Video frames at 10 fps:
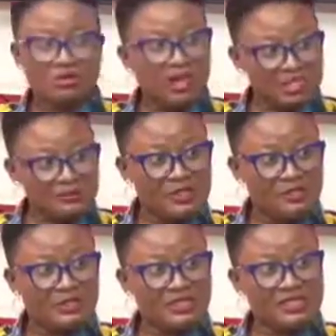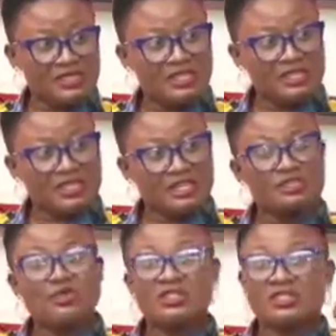aspect of it. It's
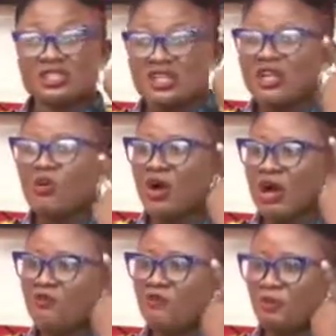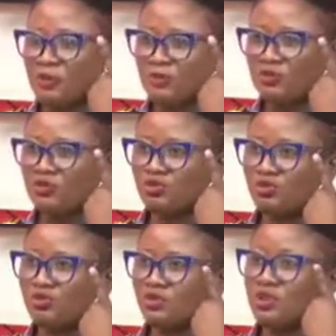going to take a while for people to
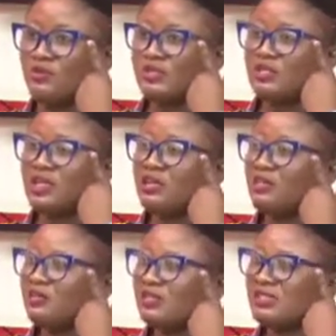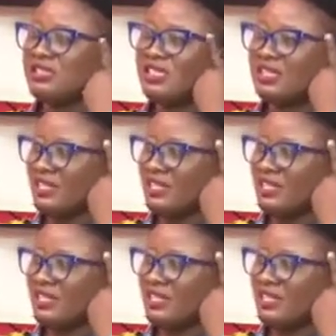stop seeing